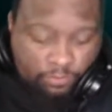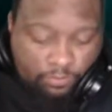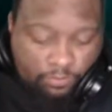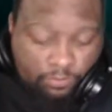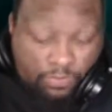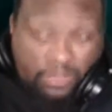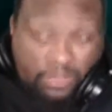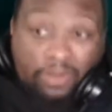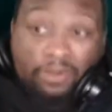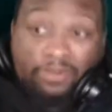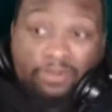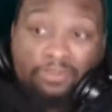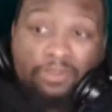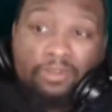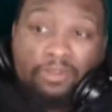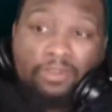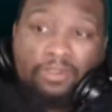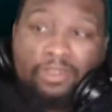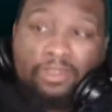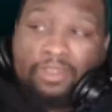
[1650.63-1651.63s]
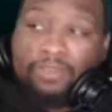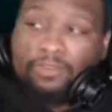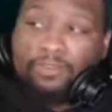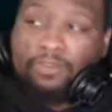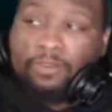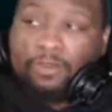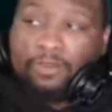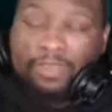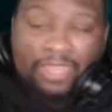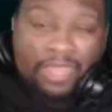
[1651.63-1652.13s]
you know, certain things. You
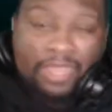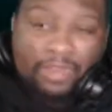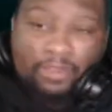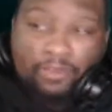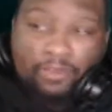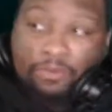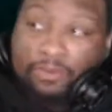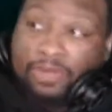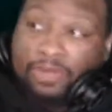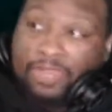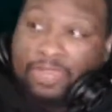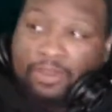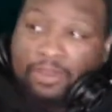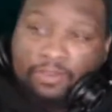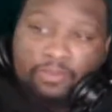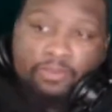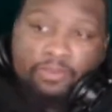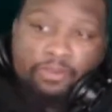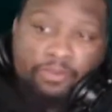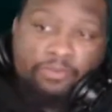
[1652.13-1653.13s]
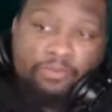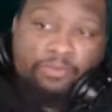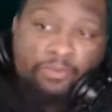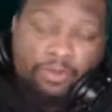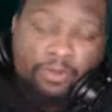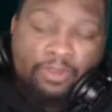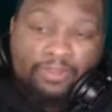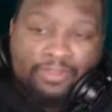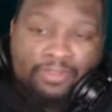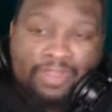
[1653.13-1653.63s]
know, he had to do what he had to do for
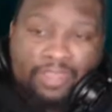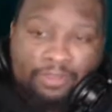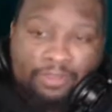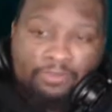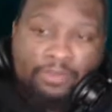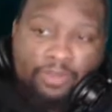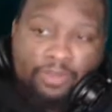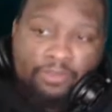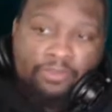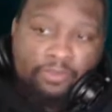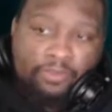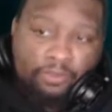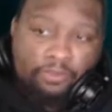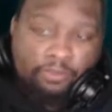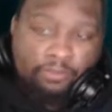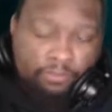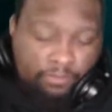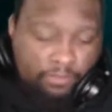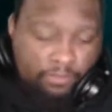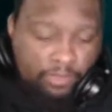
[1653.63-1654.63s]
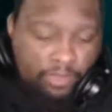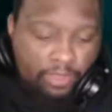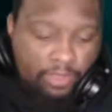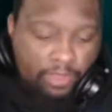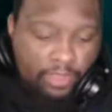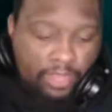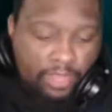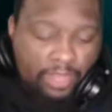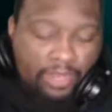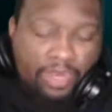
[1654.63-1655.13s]
the sake of us.
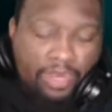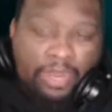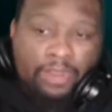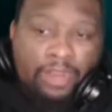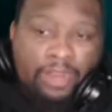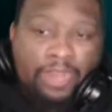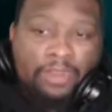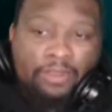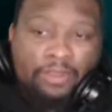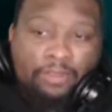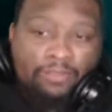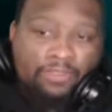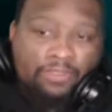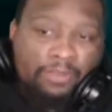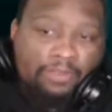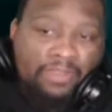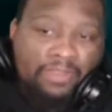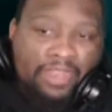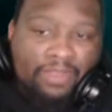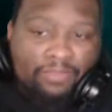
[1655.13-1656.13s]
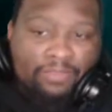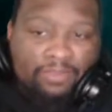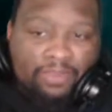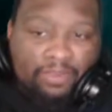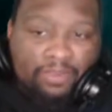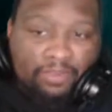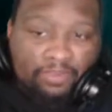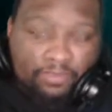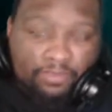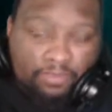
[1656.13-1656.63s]
And I, I know sometimes
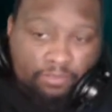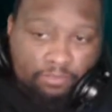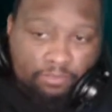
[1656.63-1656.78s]
he's,